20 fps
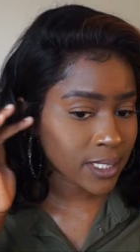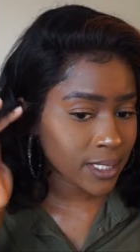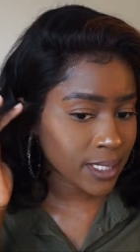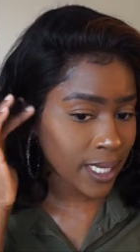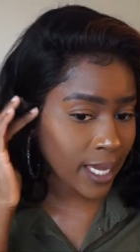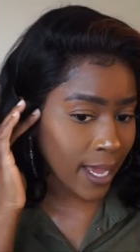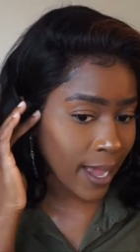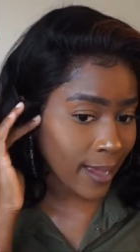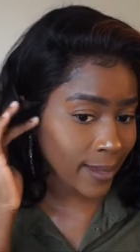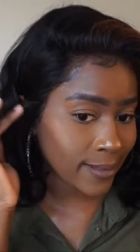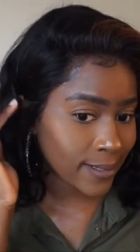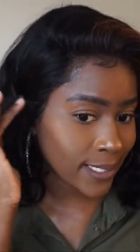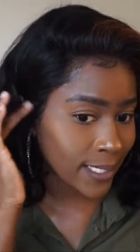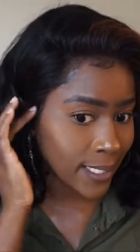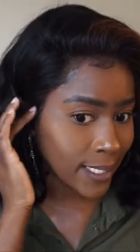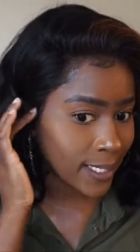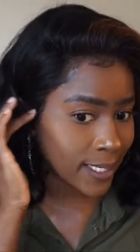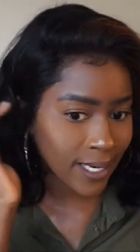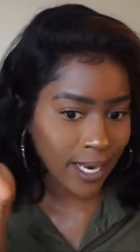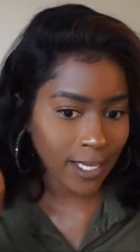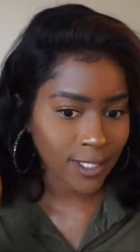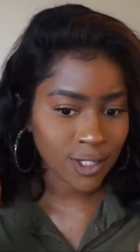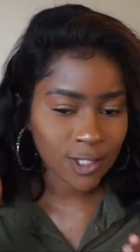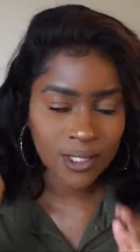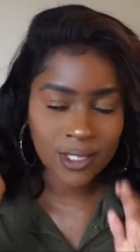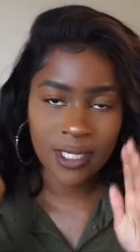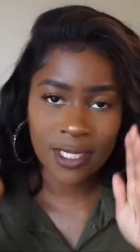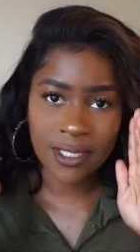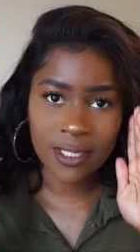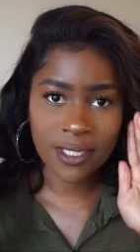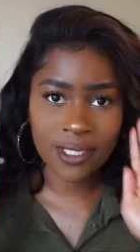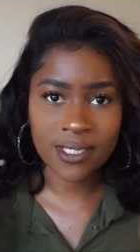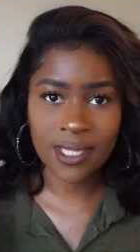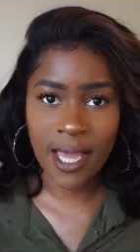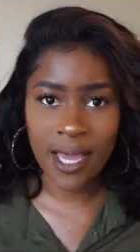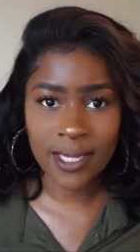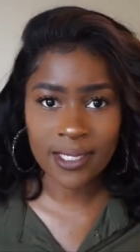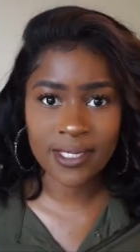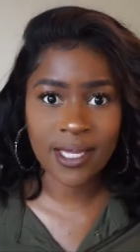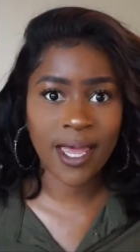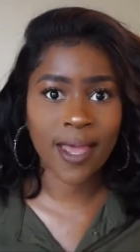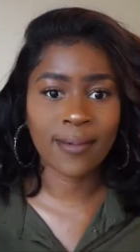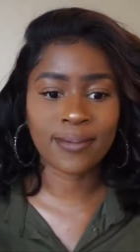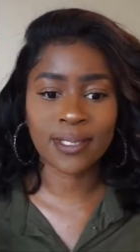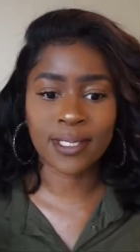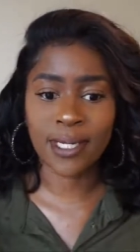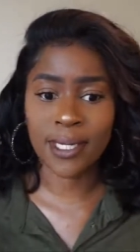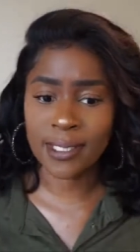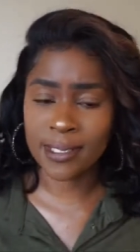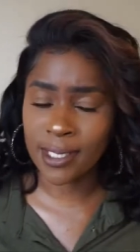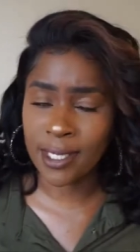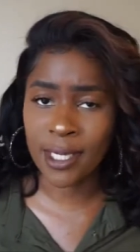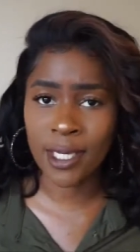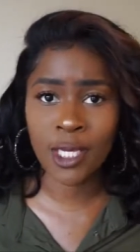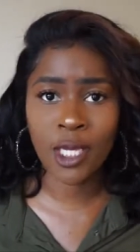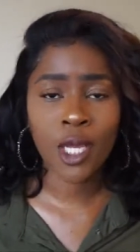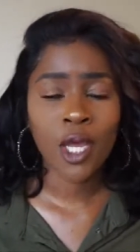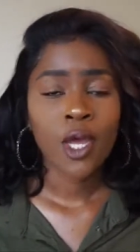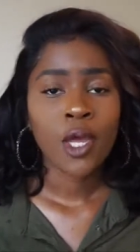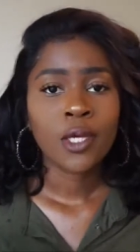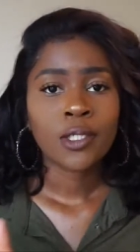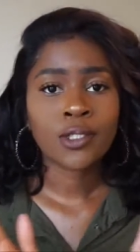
today I didn't. I just did the side tabs and that's it.